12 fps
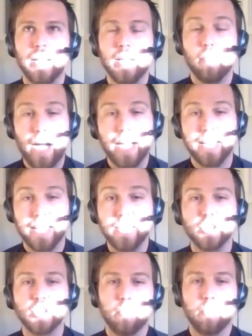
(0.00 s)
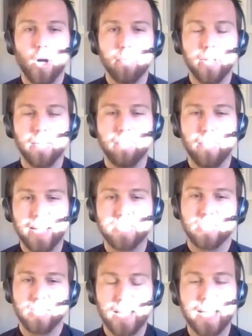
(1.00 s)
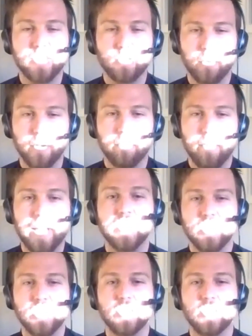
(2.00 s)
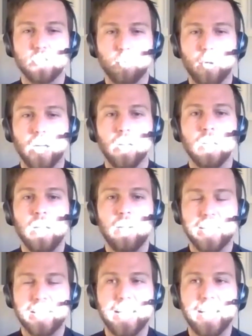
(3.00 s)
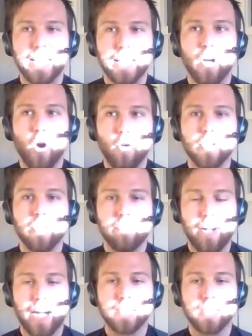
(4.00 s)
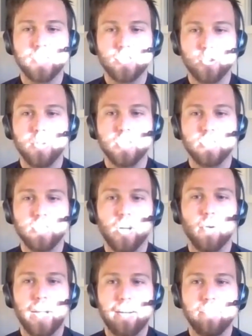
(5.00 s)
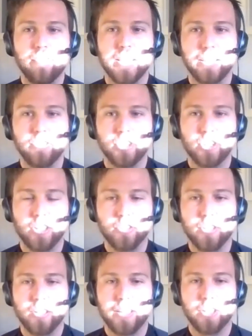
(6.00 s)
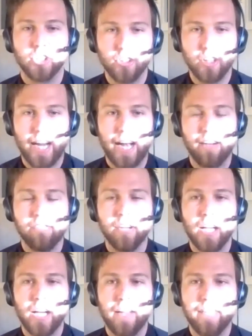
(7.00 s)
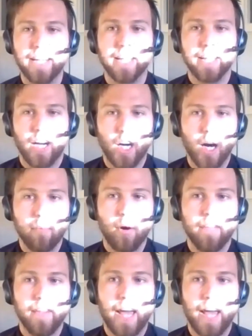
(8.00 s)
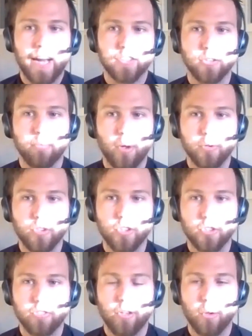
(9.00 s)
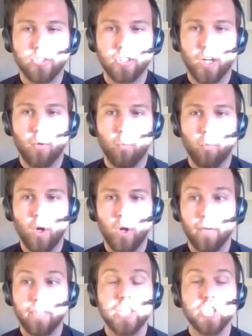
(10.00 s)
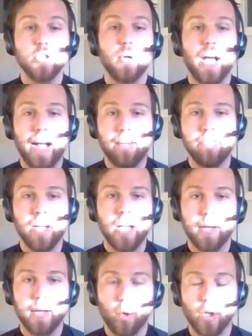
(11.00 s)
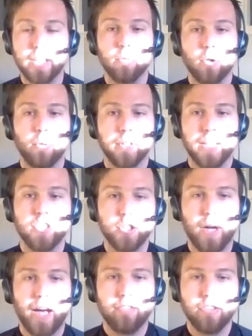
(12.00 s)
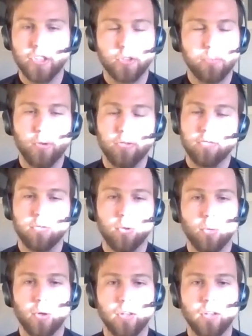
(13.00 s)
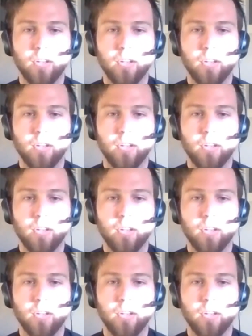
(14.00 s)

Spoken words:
in my English department, that's the case with many teachers, where they can't get over the fact that the students don't have the English skills that they should have, and they get hung up on that as opposed to just focusing on what they do have and working with what they do have and just moving forward.